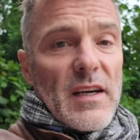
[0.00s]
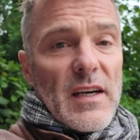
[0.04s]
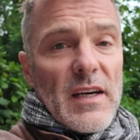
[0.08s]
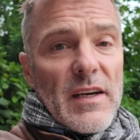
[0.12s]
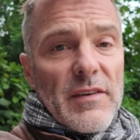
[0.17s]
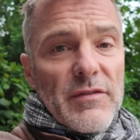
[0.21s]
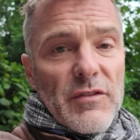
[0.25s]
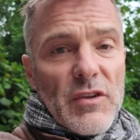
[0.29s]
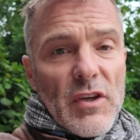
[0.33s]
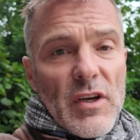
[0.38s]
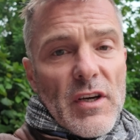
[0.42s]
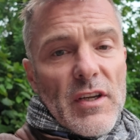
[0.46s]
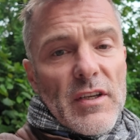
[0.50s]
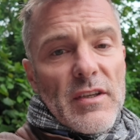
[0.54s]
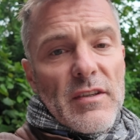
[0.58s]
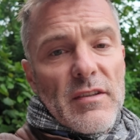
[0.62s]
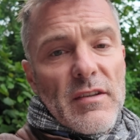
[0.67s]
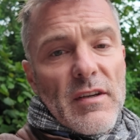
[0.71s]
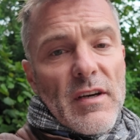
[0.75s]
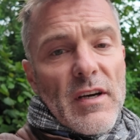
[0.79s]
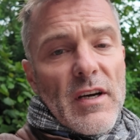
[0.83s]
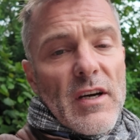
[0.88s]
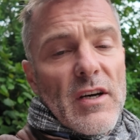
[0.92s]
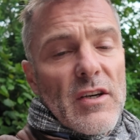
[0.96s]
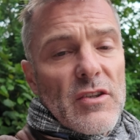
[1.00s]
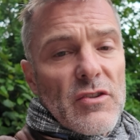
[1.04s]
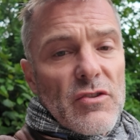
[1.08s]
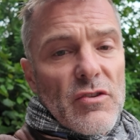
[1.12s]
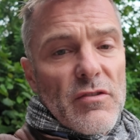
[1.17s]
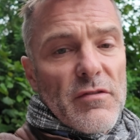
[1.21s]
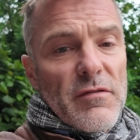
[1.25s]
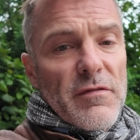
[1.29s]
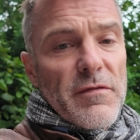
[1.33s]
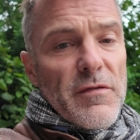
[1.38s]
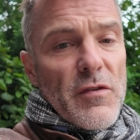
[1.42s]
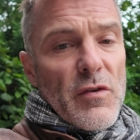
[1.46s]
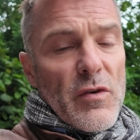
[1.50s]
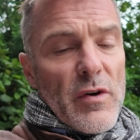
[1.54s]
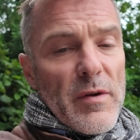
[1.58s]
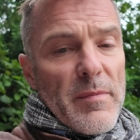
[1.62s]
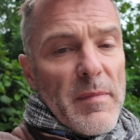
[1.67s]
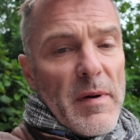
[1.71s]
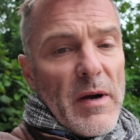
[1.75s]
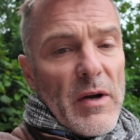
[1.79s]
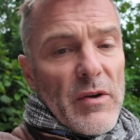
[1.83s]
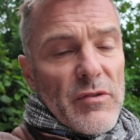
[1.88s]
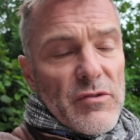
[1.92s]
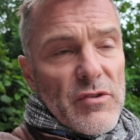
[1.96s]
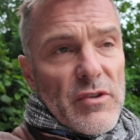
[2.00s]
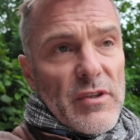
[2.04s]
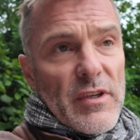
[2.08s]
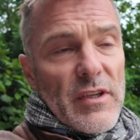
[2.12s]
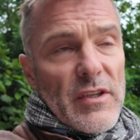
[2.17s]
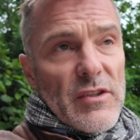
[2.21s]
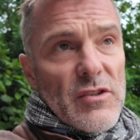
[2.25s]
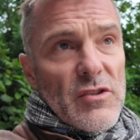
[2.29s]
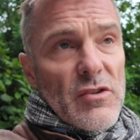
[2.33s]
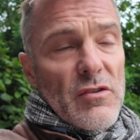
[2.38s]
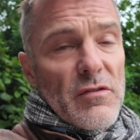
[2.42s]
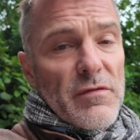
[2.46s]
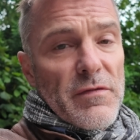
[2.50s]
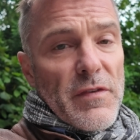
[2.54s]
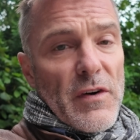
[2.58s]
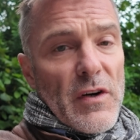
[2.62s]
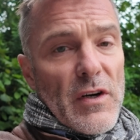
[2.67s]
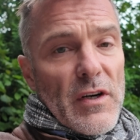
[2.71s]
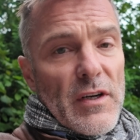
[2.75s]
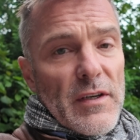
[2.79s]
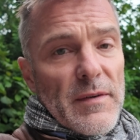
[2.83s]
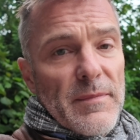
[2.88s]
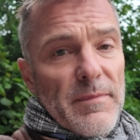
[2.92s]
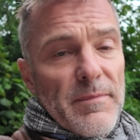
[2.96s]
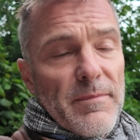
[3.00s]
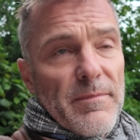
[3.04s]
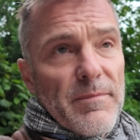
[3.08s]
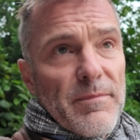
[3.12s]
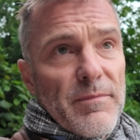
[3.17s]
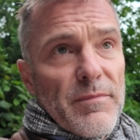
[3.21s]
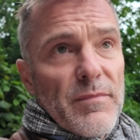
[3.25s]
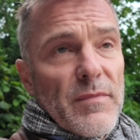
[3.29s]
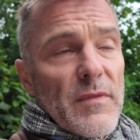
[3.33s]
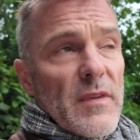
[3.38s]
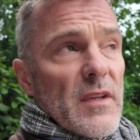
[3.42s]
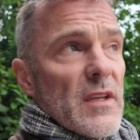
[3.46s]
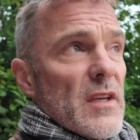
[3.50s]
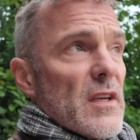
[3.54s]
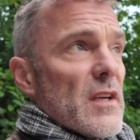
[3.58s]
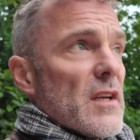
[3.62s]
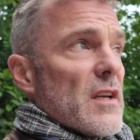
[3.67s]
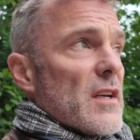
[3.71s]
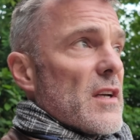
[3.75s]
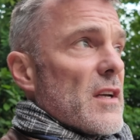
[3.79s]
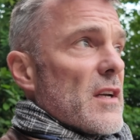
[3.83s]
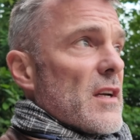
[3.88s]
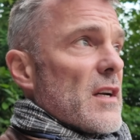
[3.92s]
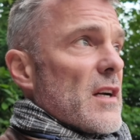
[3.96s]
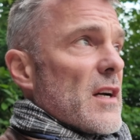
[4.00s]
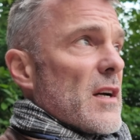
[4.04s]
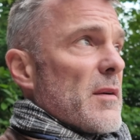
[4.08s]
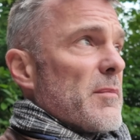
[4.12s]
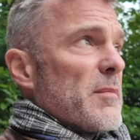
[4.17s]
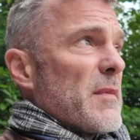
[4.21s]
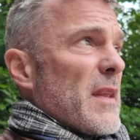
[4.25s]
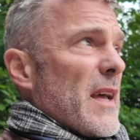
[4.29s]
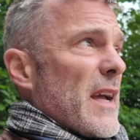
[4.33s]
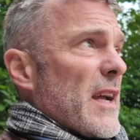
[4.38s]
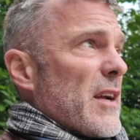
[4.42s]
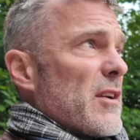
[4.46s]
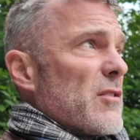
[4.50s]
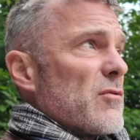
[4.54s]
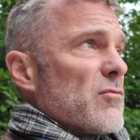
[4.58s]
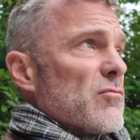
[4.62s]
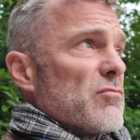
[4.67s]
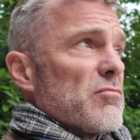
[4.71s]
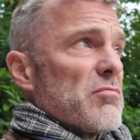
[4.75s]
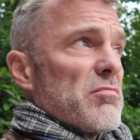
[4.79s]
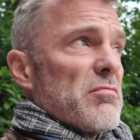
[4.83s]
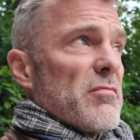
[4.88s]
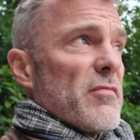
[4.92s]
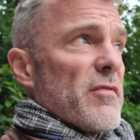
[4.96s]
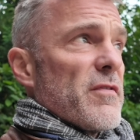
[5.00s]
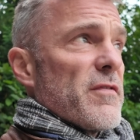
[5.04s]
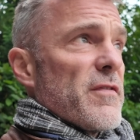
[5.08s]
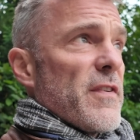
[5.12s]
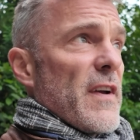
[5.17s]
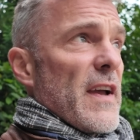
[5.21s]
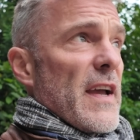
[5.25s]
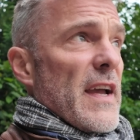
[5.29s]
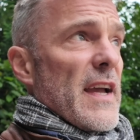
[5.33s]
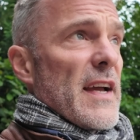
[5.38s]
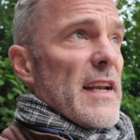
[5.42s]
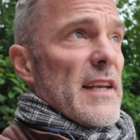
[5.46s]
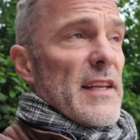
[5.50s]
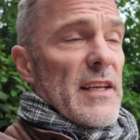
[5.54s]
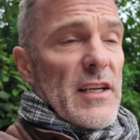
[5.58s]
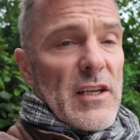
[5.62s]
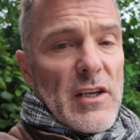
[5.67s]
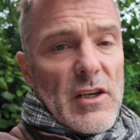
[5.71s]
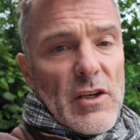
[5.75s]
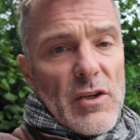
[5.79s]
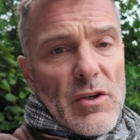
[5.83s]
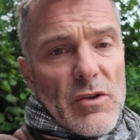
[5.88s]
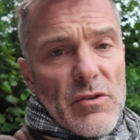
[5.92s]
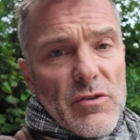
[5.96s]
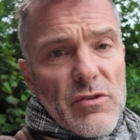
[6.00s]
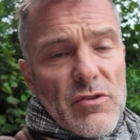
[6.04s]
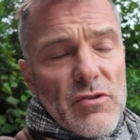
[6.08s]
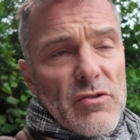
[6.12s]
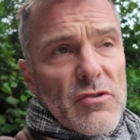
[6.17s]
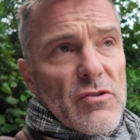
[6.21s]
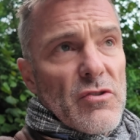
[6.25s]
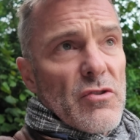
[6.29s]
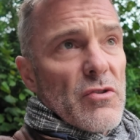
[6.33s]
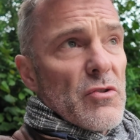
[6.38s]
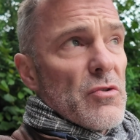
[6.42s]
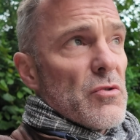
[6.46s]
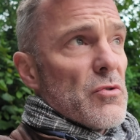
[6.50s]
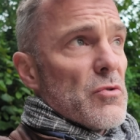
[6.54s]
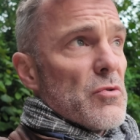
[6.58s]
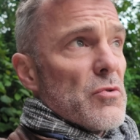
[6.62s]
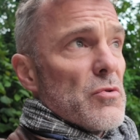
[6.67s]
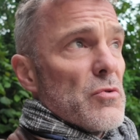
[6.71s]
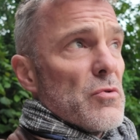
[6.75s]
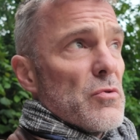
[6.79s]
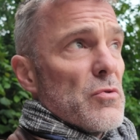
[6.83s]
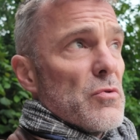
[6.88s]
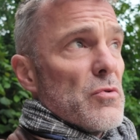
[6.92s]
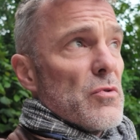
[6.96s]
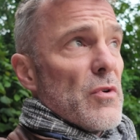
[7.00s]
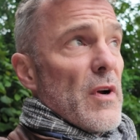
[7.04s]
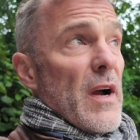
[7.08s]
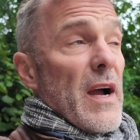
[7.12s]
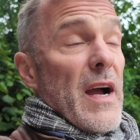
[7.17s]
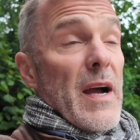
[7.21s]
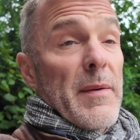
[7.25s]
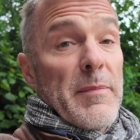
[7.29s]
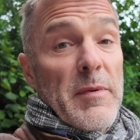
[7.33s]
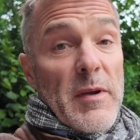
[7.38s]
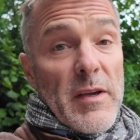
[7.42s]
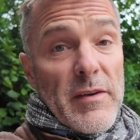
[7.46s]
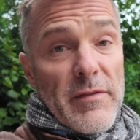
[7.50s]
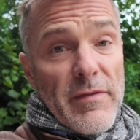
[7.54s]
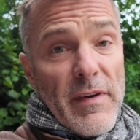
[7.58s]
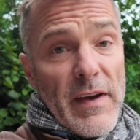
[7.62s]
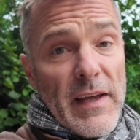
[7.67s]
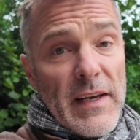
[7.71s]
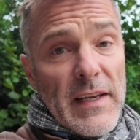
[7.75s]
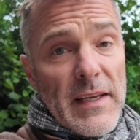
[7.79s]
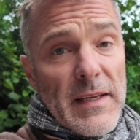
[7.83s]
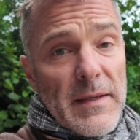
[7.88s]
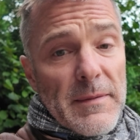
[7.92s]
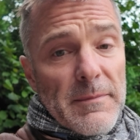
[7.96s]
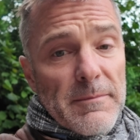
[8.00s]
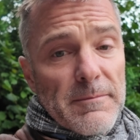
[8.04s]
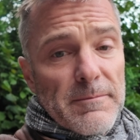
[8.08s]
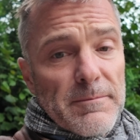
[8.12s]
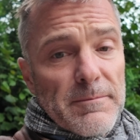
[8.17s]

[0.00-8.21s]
I've done 140 miles on it so far. I'm down fairly close to Abergavenny,